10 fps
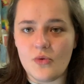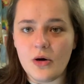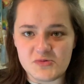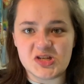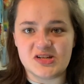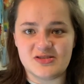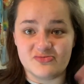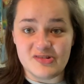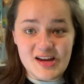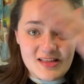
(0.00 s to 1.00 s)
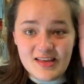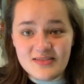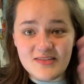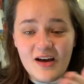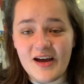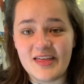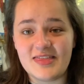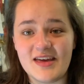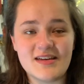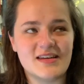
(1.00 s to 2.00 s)
option to read the entire
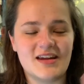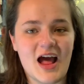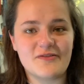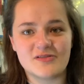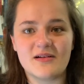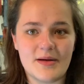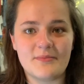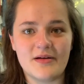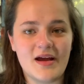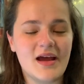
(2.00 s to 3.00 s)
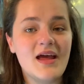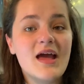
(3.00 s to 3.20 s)
thing and then have to remember it.